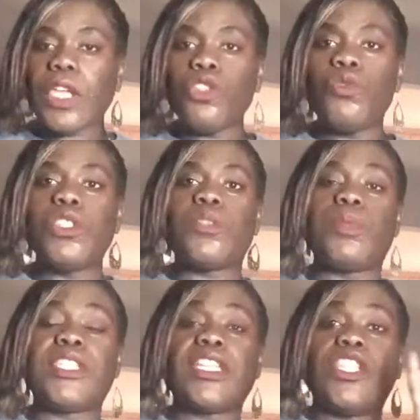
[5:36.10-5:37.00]
you was
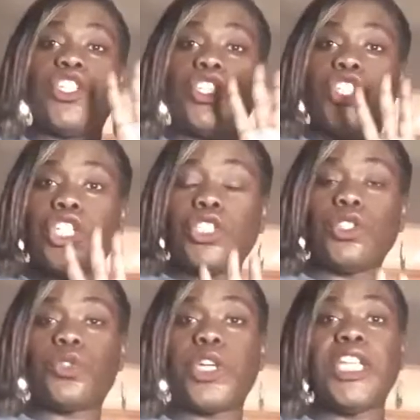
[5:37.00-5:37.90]
protecting your
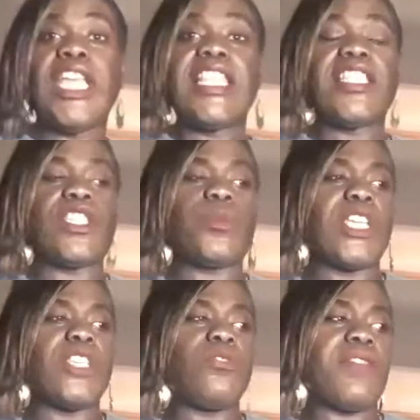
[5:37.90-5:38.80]
children. This is
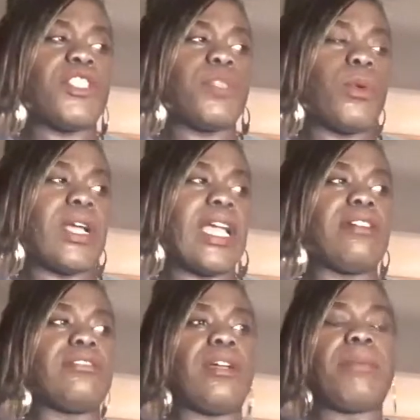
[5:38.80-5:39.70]
why you never spoke
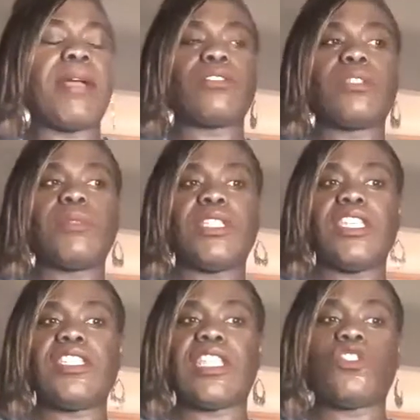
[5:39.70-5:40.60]
out about some of the
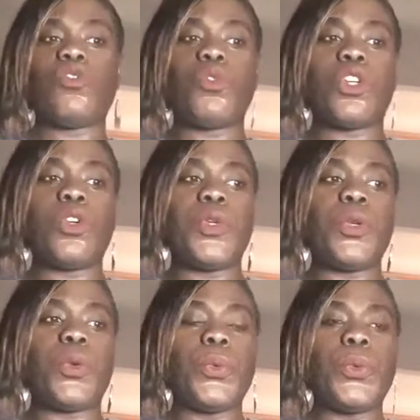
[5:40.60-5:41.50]
things that you were
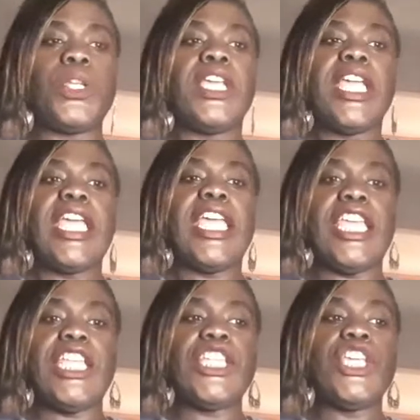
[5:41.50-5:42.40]
going on
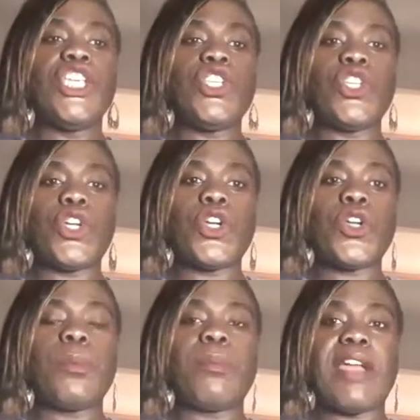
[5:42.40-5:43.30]
in
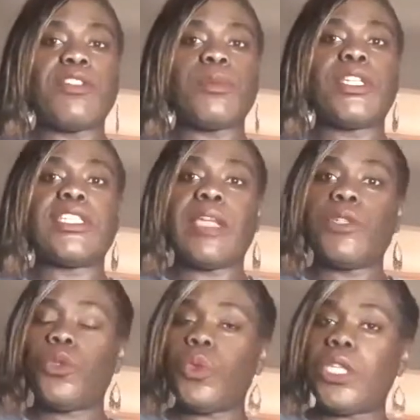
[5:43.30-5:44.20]
your marriage, because they
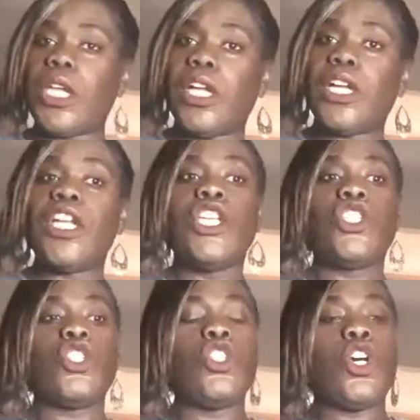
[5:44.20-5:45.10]
were too young
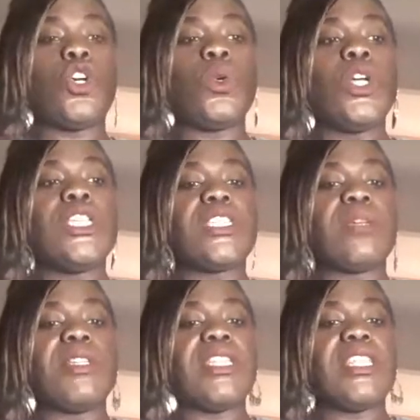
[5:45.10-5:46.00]
to know
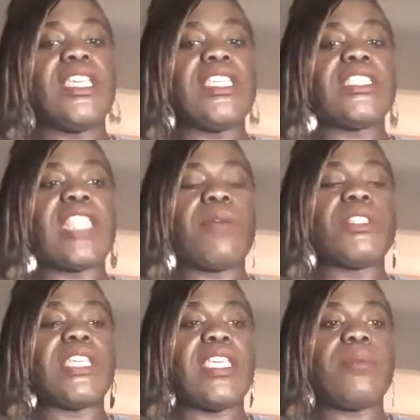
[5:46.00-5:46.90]
some of the things that
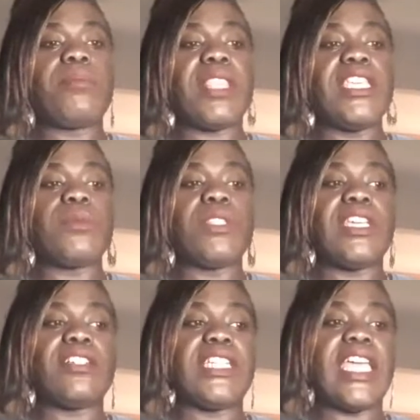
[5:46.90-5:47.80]
were taking place with
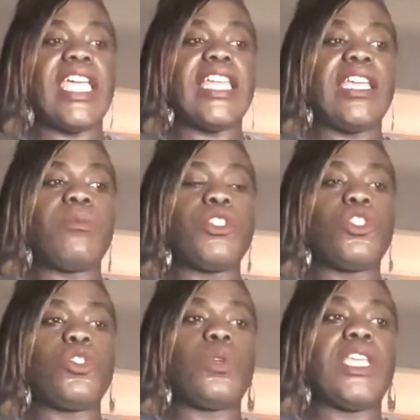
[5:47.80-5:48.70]
their dad and
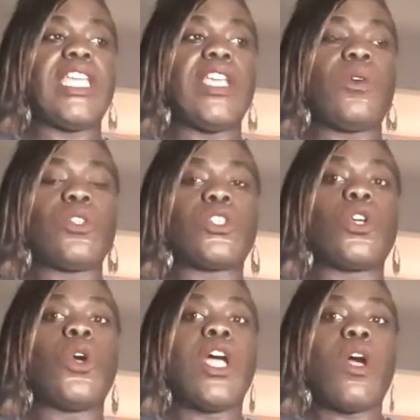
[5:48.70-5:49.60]
with you. And they
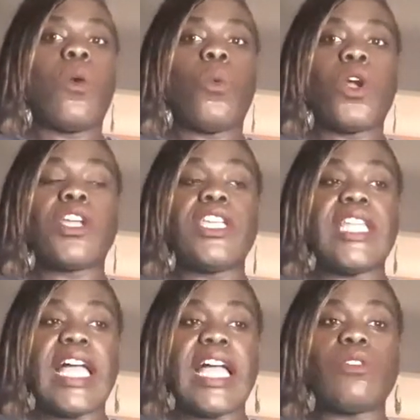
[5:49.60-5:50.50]
also were in
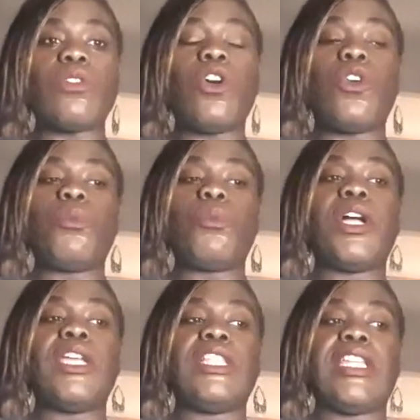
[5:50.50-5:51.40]
the home
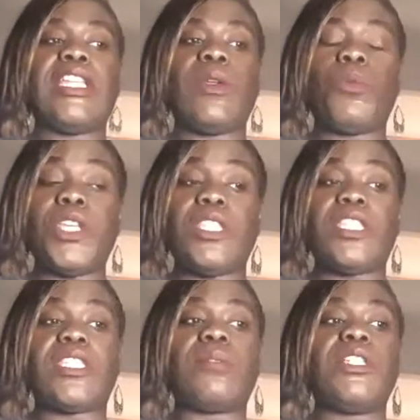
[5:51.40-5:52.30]
and
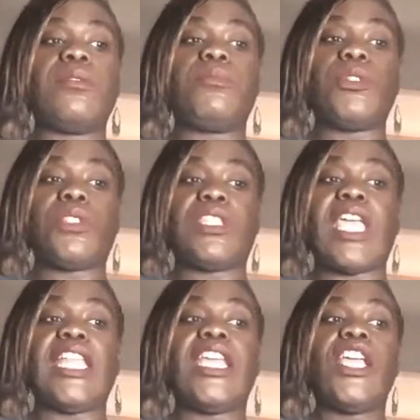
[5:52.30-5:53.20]
witnessed some of the abuse
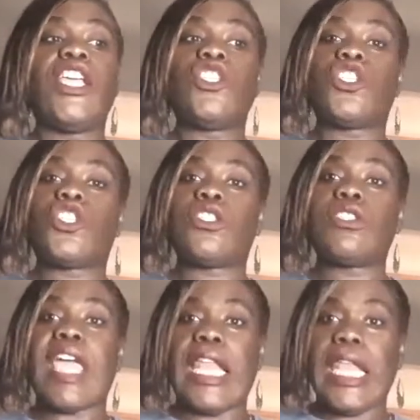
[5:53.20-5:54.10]
that
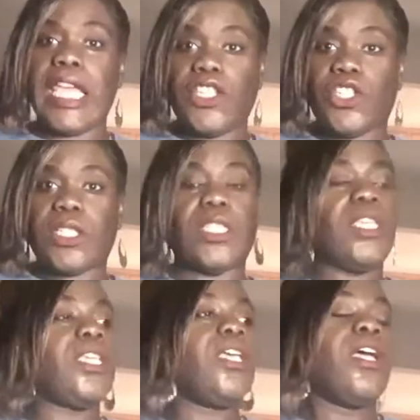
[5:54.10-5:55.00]

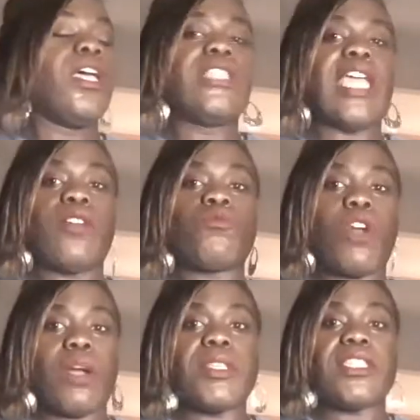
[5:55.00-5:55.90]
allegedly that
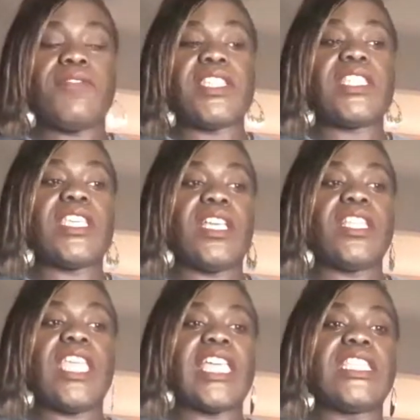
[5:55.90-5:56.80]
Robert Sylvester
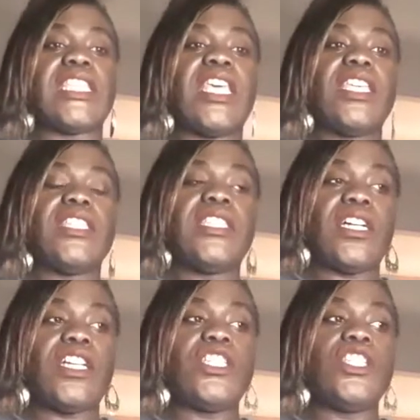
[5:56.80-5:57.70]
Kelly has
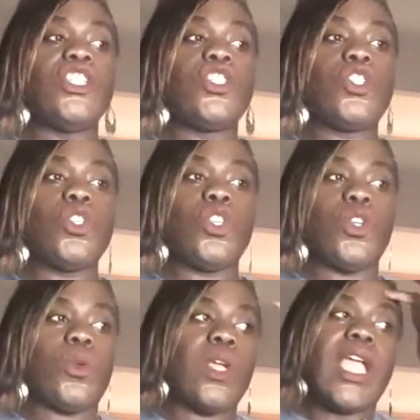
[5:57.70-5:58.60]
done to
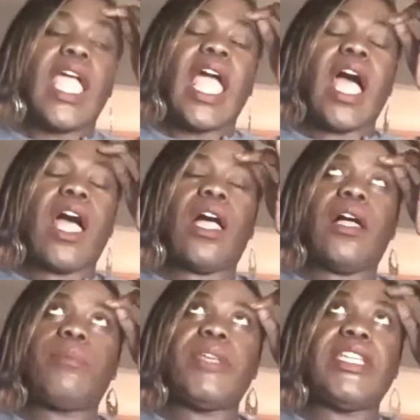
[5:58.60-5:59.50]
you
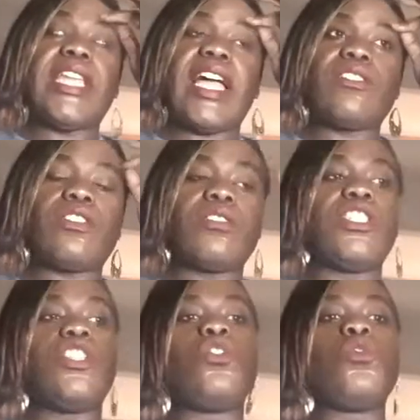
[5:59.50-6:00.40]
in the household.
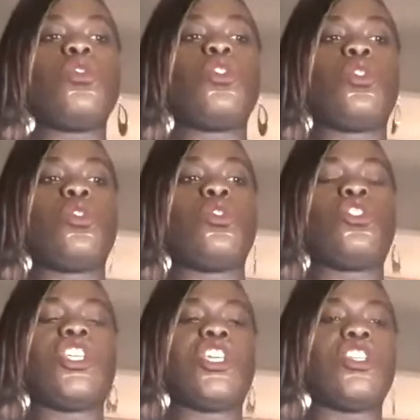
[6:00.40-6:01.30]
And then you
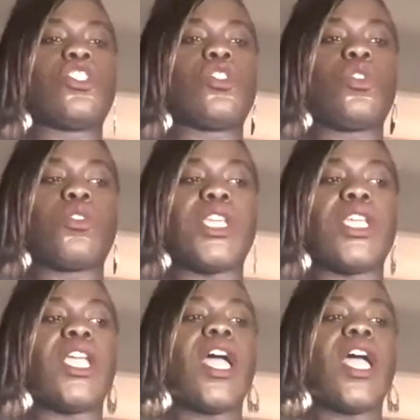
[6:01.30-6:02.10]
share your story